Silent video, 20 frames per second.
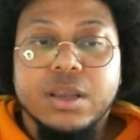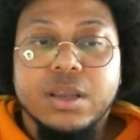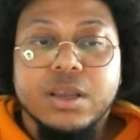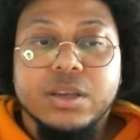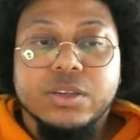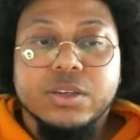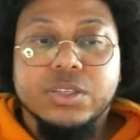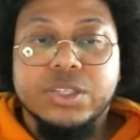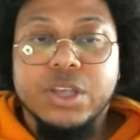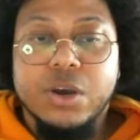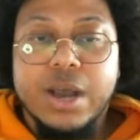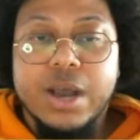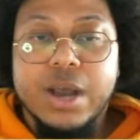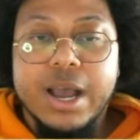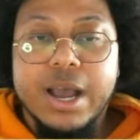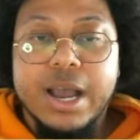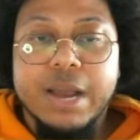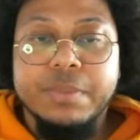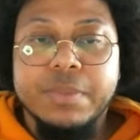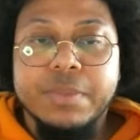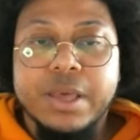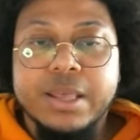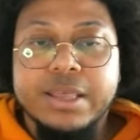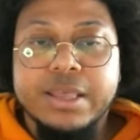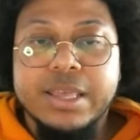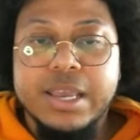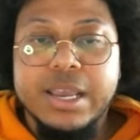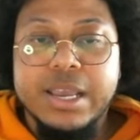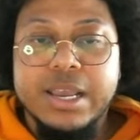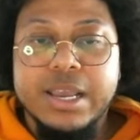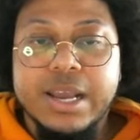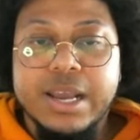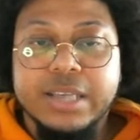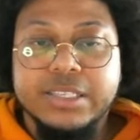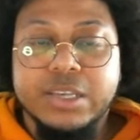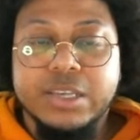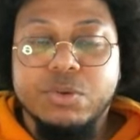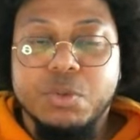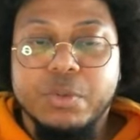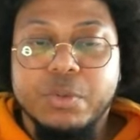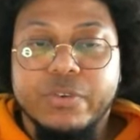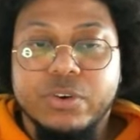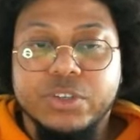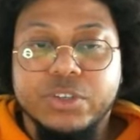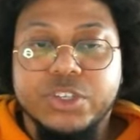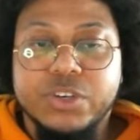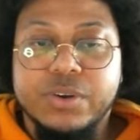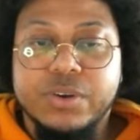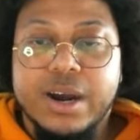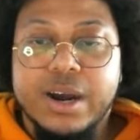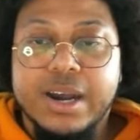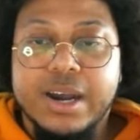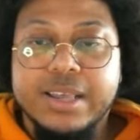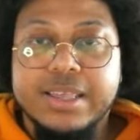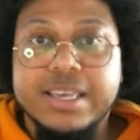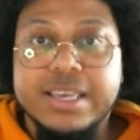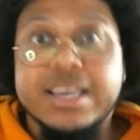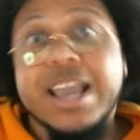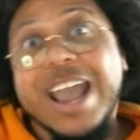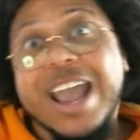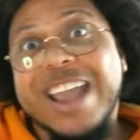So the next thing we'll move on to are the A